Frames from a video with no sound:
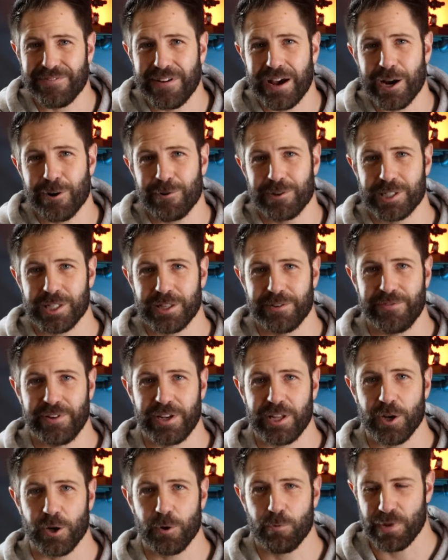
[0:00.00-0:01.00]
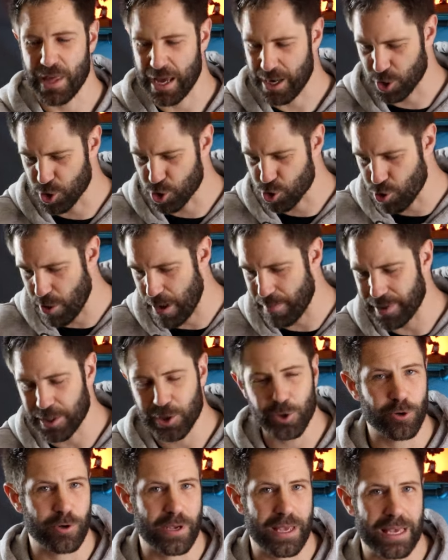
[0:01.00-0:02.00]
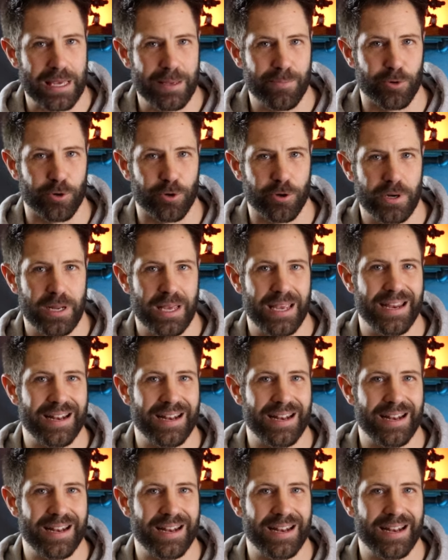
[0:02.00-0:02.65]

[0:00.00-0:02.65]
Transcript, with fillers: far into the video without grabbing your keyboard,